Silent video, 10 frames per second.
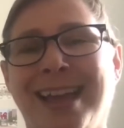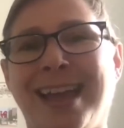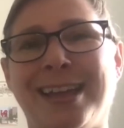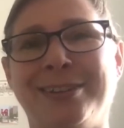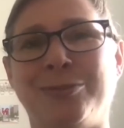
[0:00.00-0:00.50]

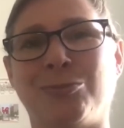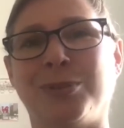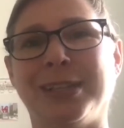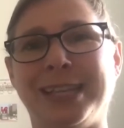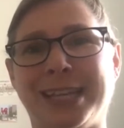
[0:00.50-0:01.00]
and
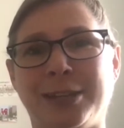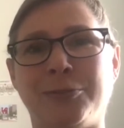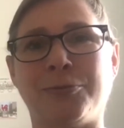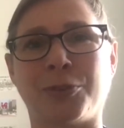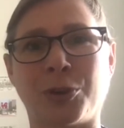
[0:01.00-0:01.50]
really
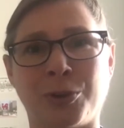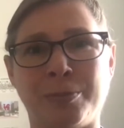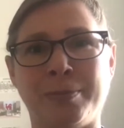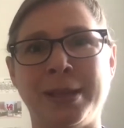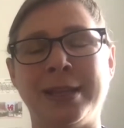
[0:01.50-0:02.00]

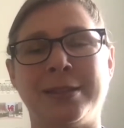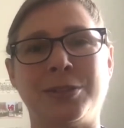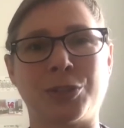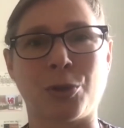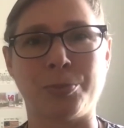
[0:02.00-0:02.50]
confirm the
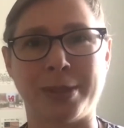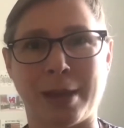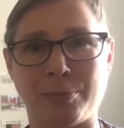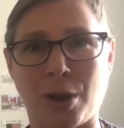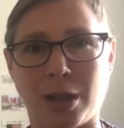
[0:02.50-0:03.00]
scope of
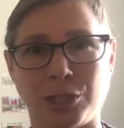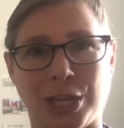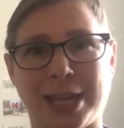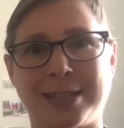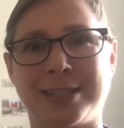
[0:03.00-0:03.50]
that
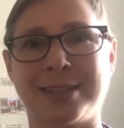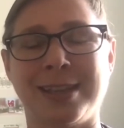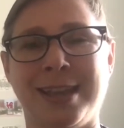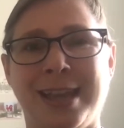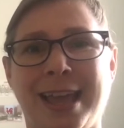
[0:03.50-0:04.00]
project
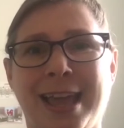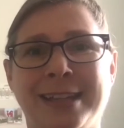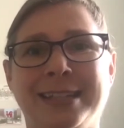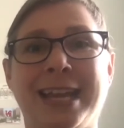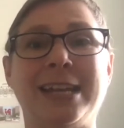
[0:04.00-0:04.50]

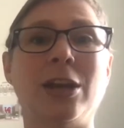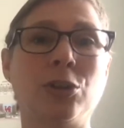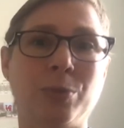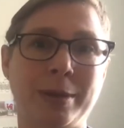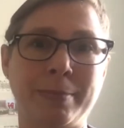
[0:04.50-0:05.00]
and get
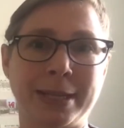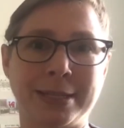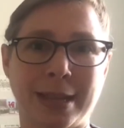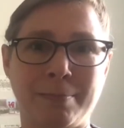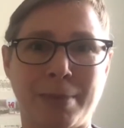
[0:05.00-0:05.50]

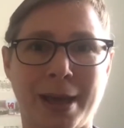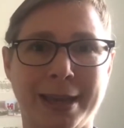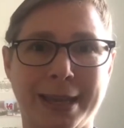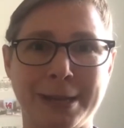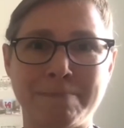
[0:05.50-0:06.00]
agreement and
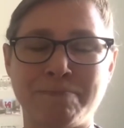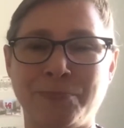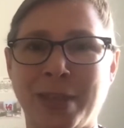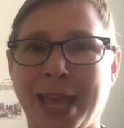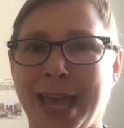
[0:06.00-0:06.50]
buy-in.
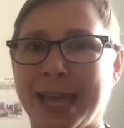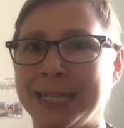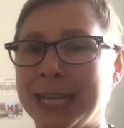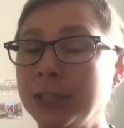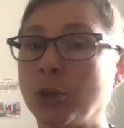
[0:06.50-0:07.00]

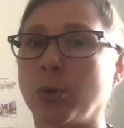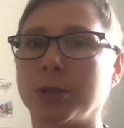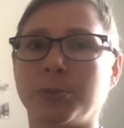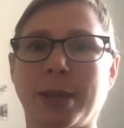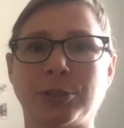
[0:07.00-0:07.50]
And in the
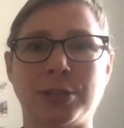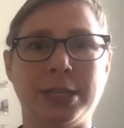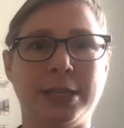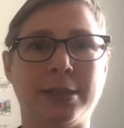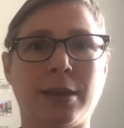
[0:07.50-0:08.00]
course, we
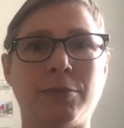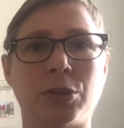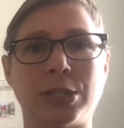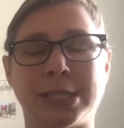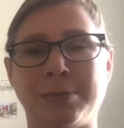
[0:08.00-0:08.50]
actually
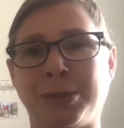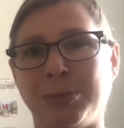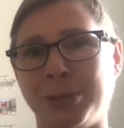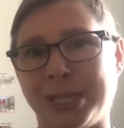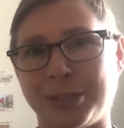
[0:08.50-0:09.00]
cover some
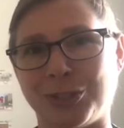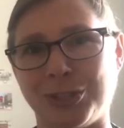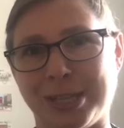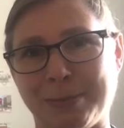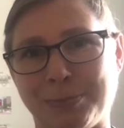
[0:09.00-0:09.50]

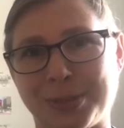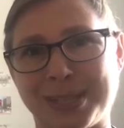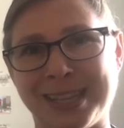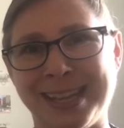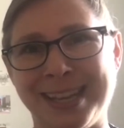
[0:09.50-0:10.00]
communication
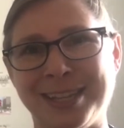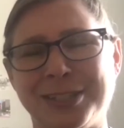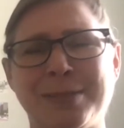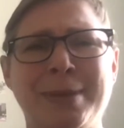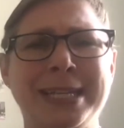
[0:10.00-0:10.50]
tips,
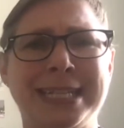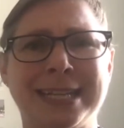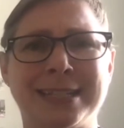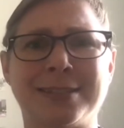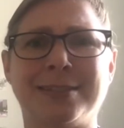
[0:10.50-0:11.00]
some
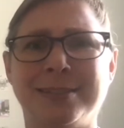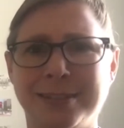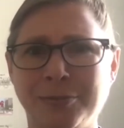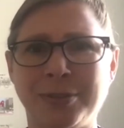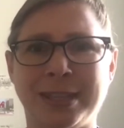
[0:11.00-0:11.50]
ideas,
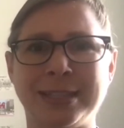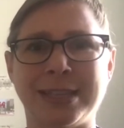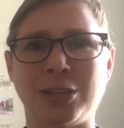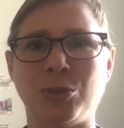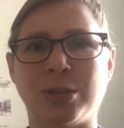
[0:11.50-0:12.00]
different things
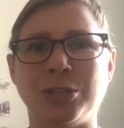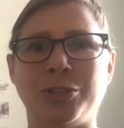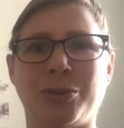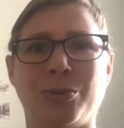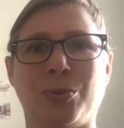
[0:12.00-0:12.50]
that you can
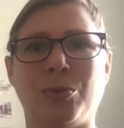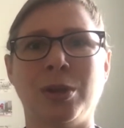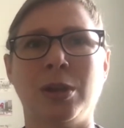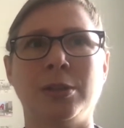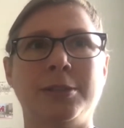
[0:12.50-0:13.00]
do,
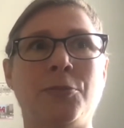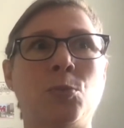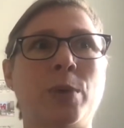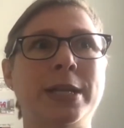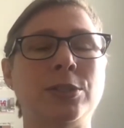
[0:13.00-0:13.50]

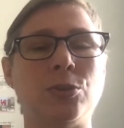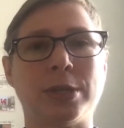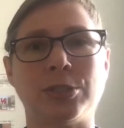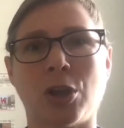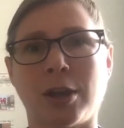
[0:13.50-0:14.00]
different ways you
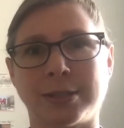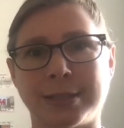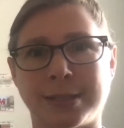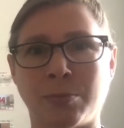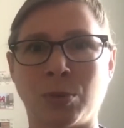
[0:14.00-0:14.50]
can talk
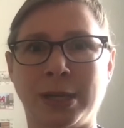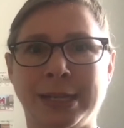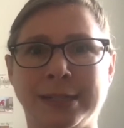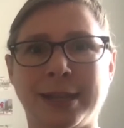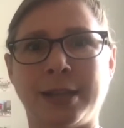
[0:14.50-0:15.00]
to
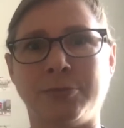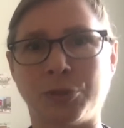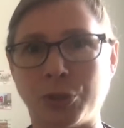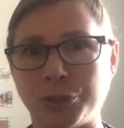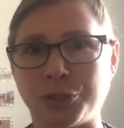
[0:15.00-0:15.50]
someone and kind
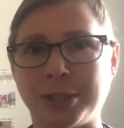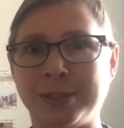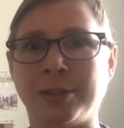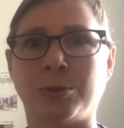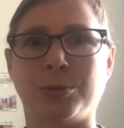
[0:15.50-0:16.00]
of
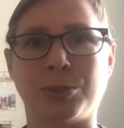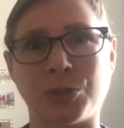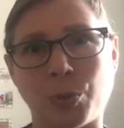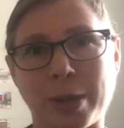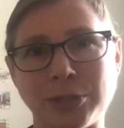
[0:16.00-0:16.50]
cushion
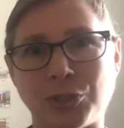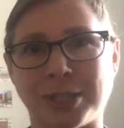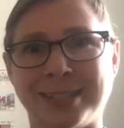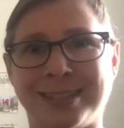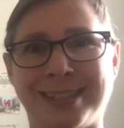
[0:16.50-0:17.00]
those
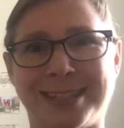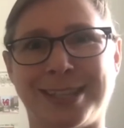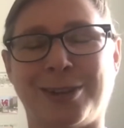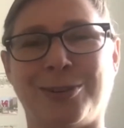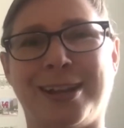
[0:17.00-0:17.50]
questions,
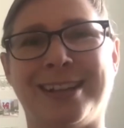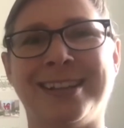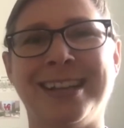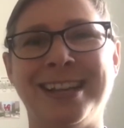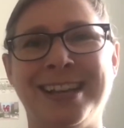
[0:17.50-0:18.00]
etc.,
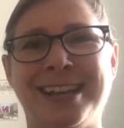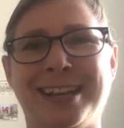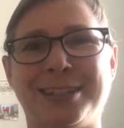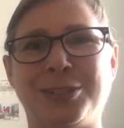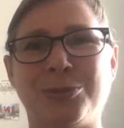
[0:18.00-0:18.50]

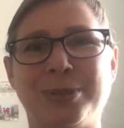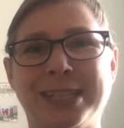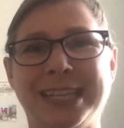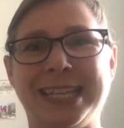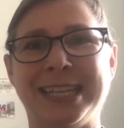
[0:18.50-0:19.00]
to
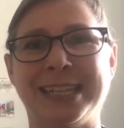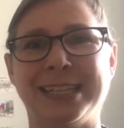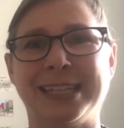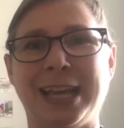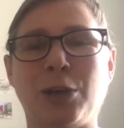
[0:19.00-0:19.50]
really
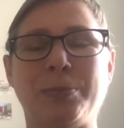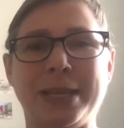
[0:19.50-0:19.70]
help